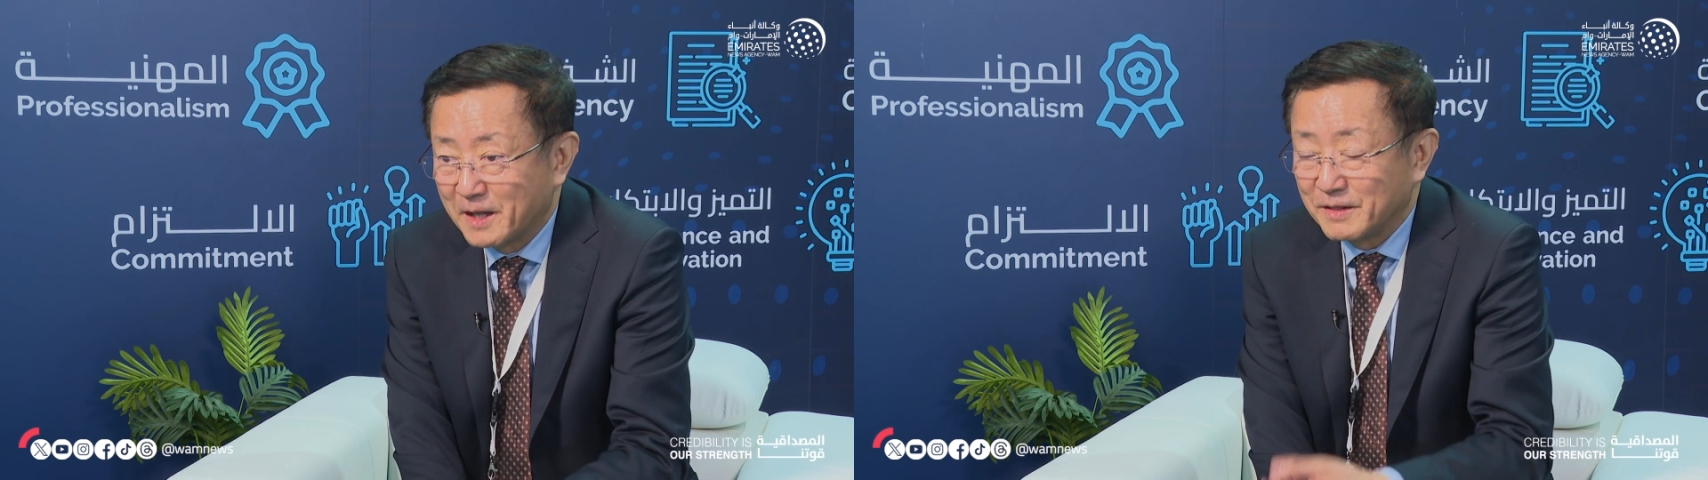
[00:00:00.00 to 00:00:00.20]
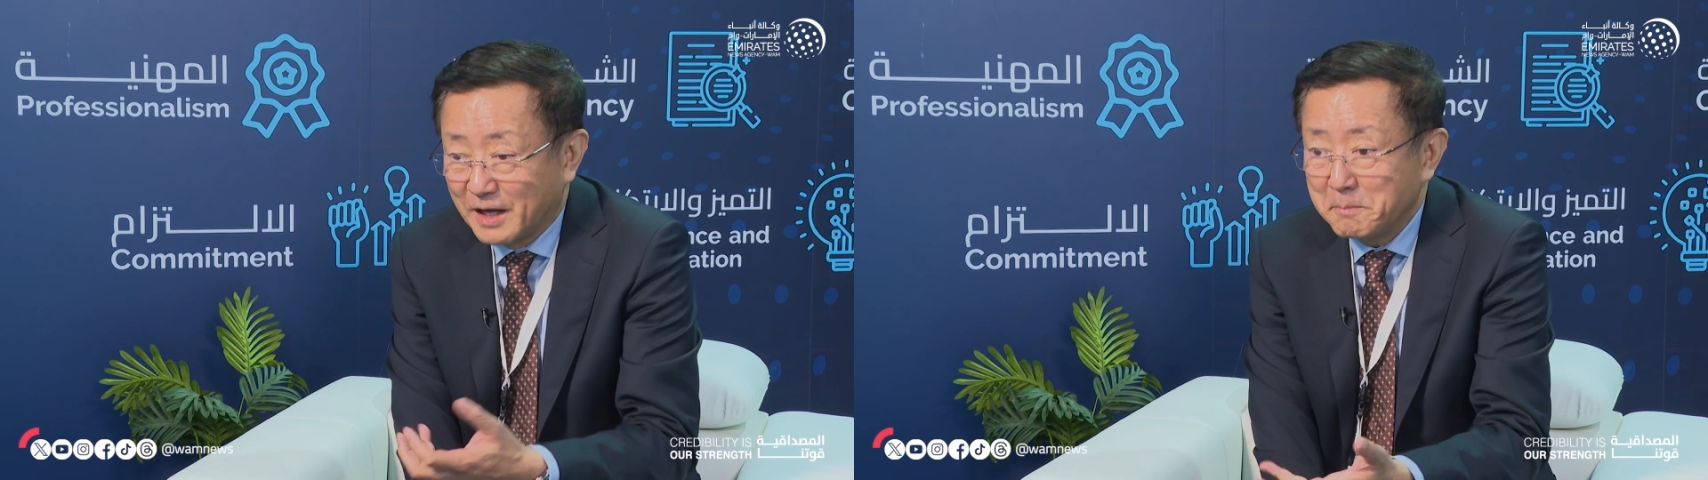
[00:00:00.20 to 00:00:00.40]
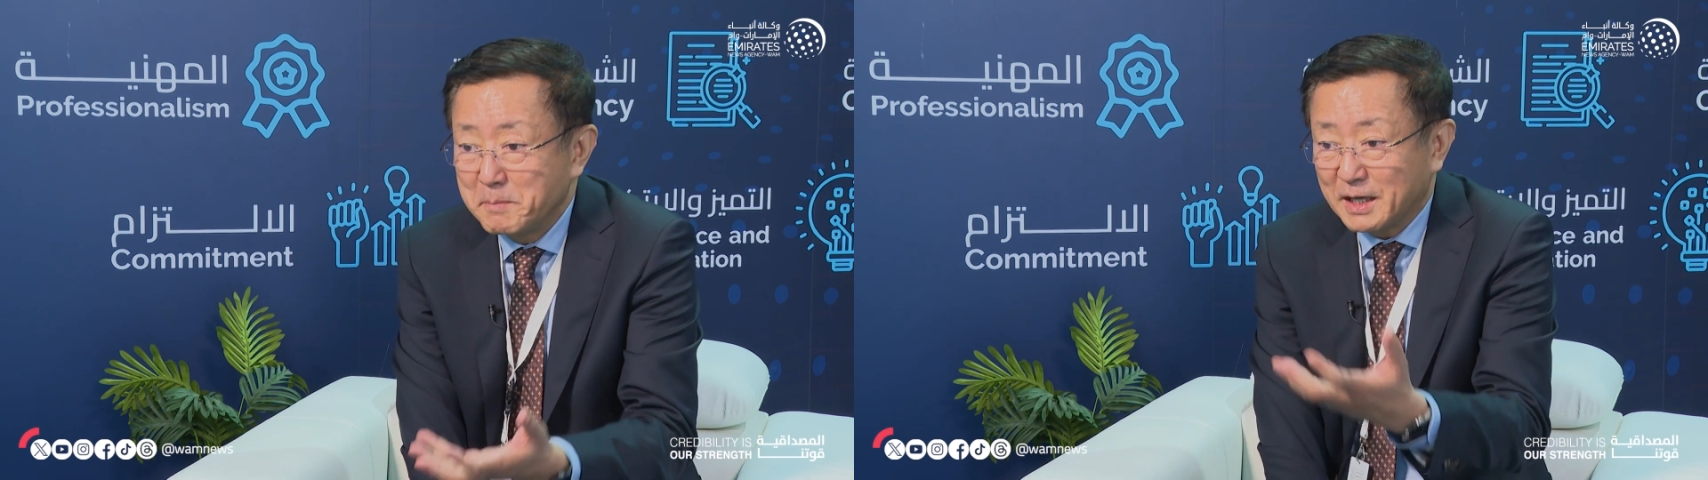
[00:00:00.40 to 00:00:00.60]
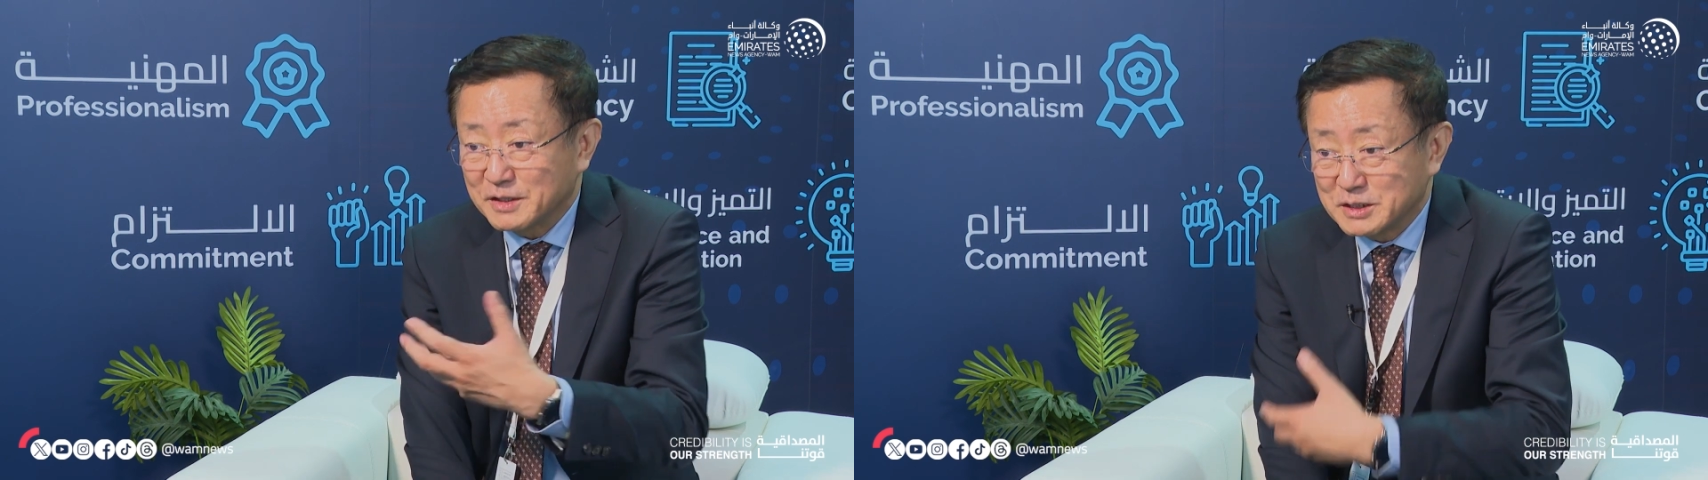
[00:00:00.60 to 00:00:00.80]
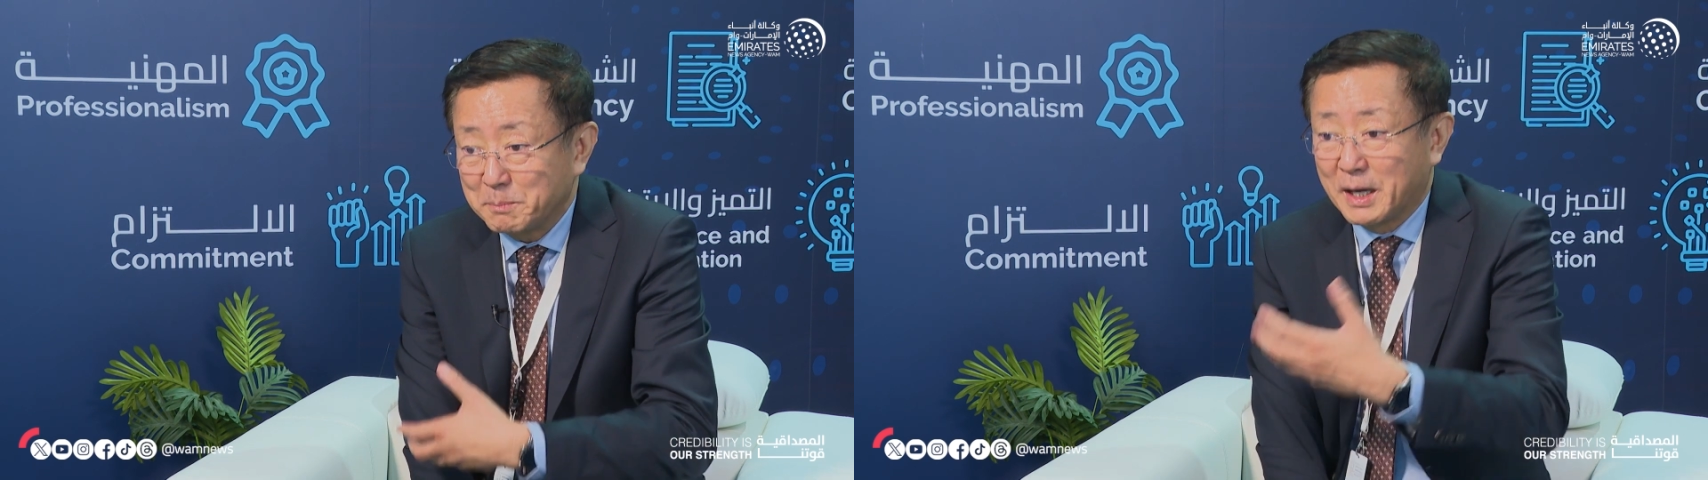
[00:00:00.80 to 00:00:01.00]
That makes a
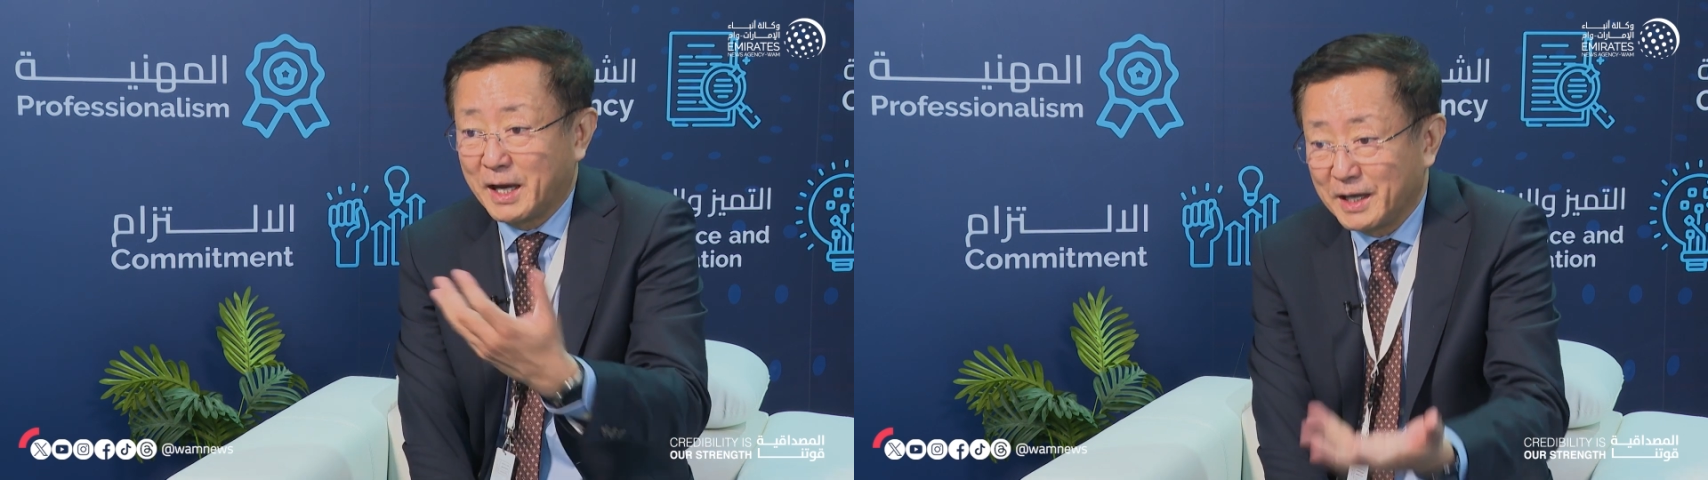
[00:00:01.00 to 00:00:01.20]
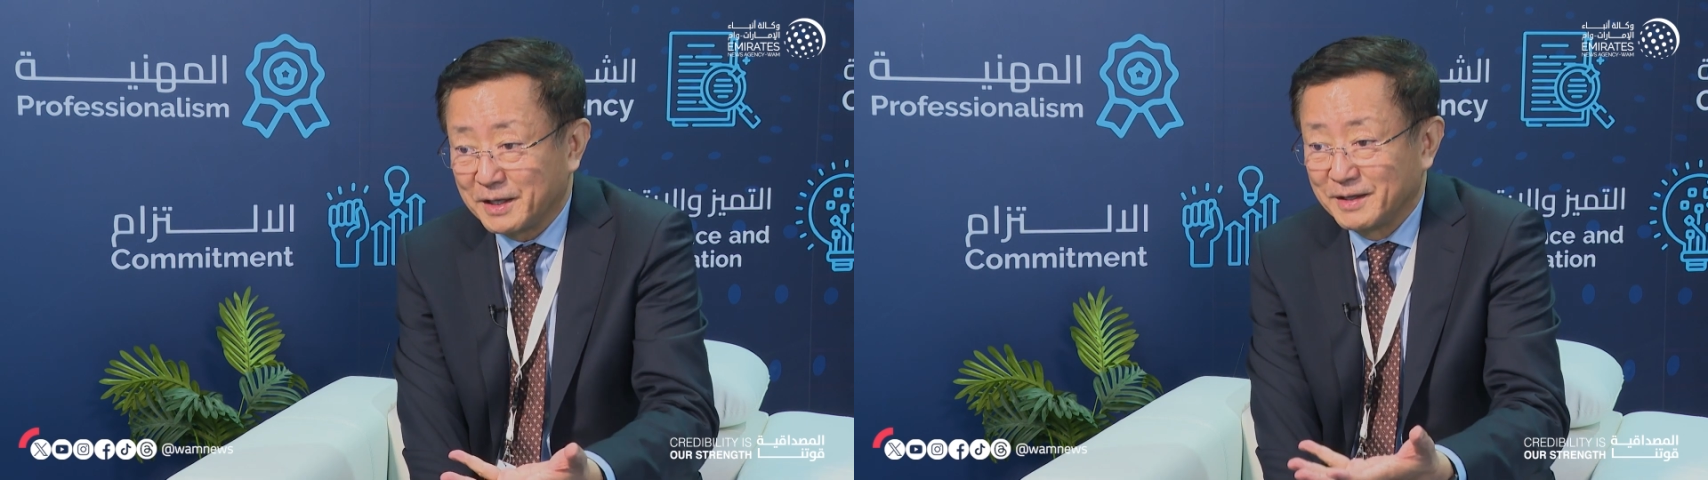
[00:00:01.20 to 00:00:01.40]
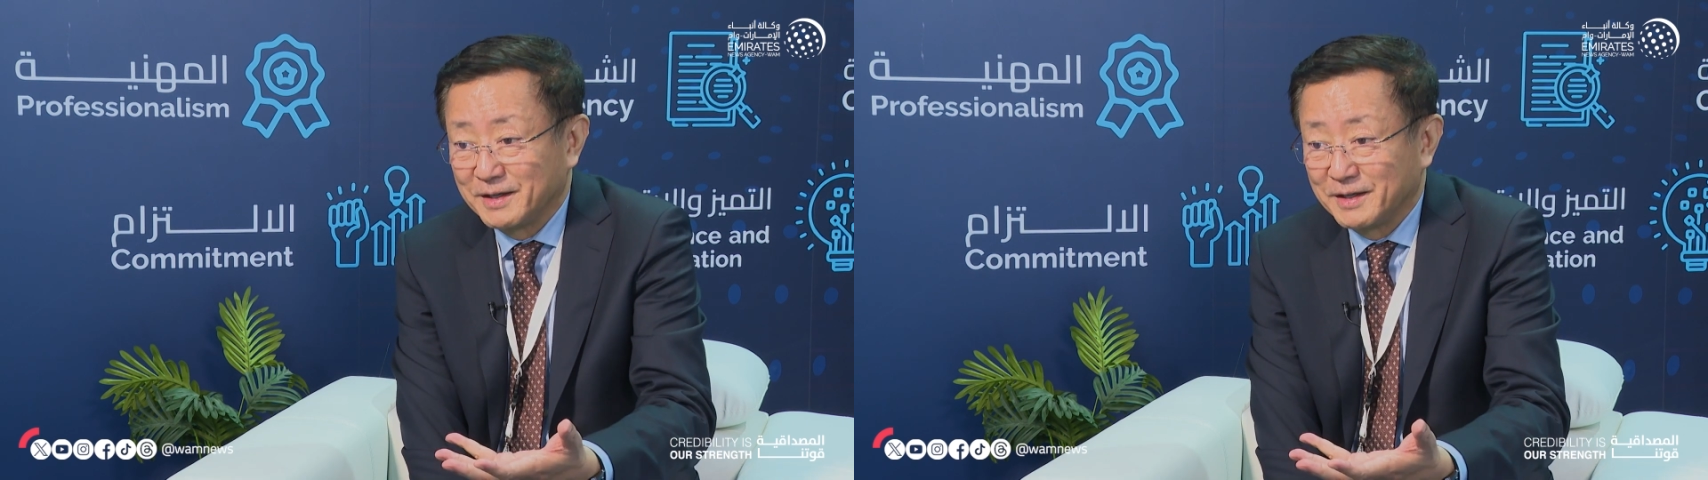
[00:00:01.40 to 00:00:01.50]
supply,